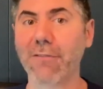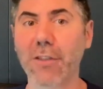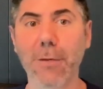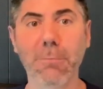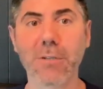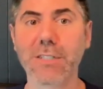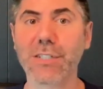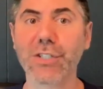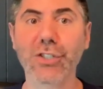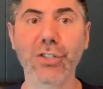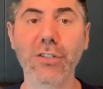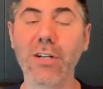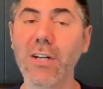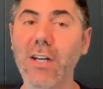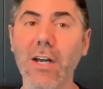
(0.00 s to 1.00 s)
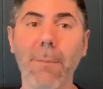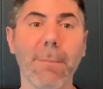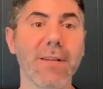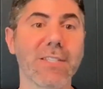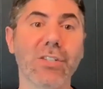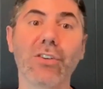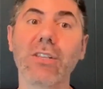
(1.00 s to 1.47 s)
after the procedure,
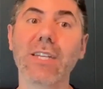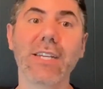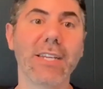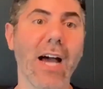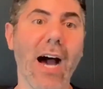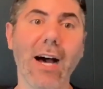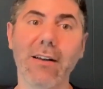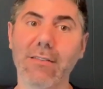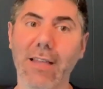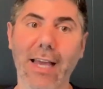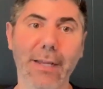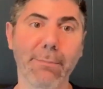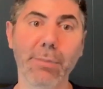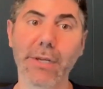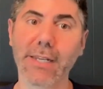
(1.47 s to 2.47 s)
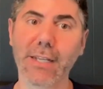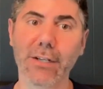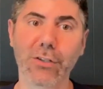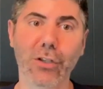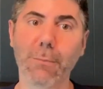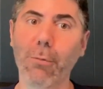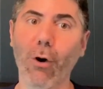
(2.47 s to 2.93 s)
but certainly not like bleeding
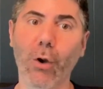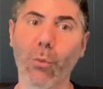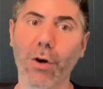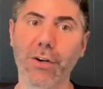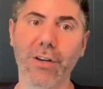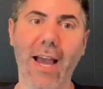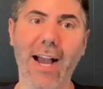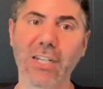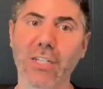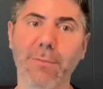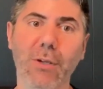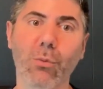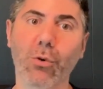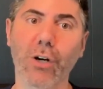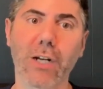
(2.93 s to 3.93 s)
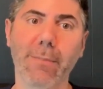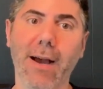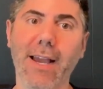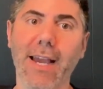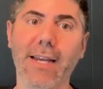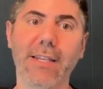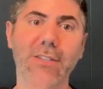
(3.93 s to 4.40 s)
to the point where you'd actually be worried
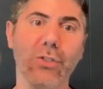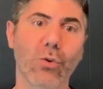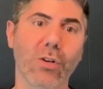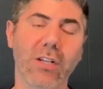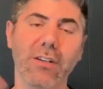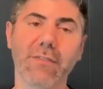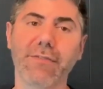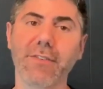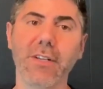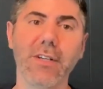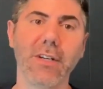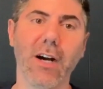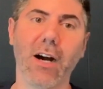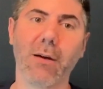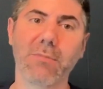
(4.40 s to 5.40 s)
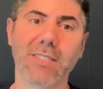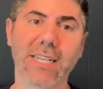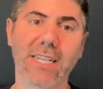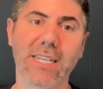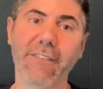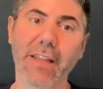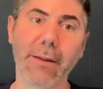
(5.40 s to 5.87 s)
about any sort of
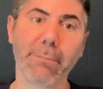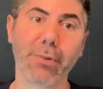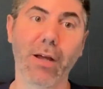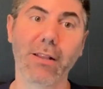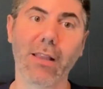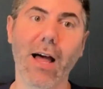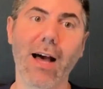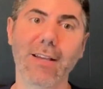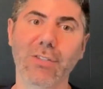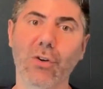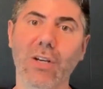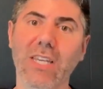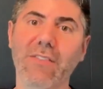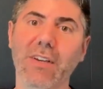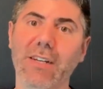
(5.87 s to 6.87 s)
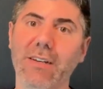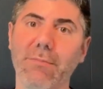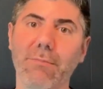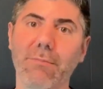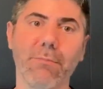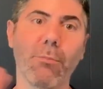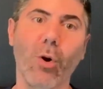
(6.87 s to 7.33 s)
significant blood loss or even
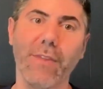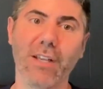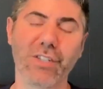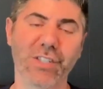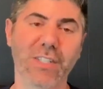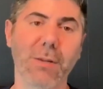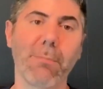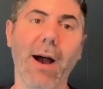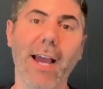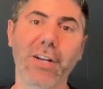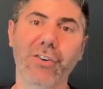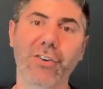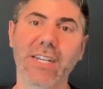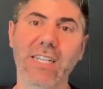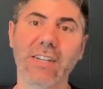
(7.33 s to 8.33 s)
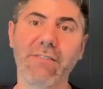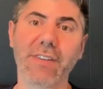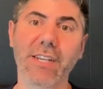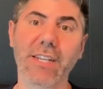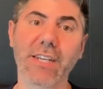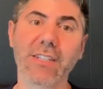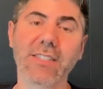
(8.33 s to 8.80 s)
more than just a minor
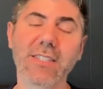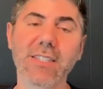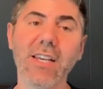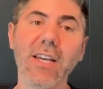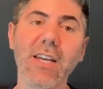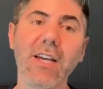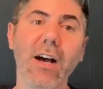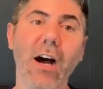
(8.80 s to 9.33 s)
inconvenience.